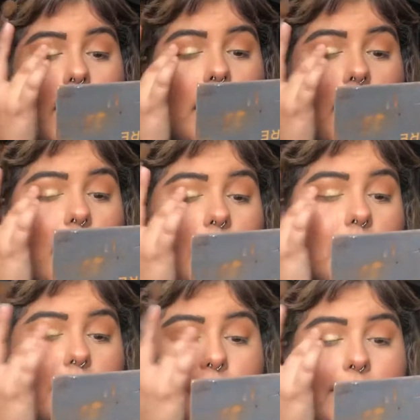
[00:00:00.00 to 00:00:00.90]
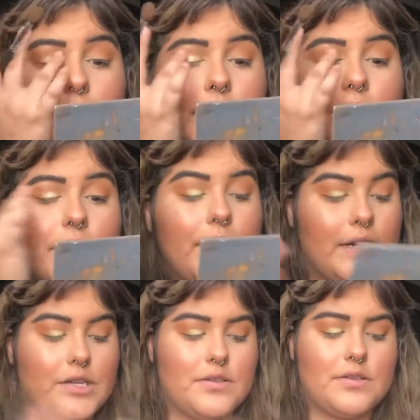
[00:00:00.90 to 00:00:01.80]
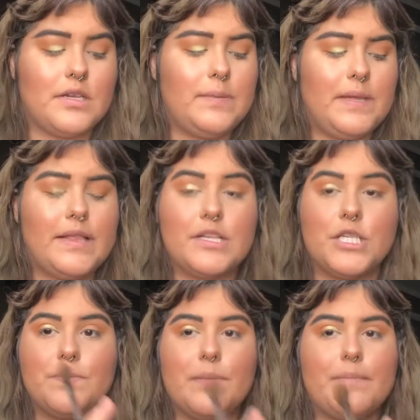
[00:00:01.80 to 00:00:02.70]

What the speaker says: on the lid. And it's just gonna be like super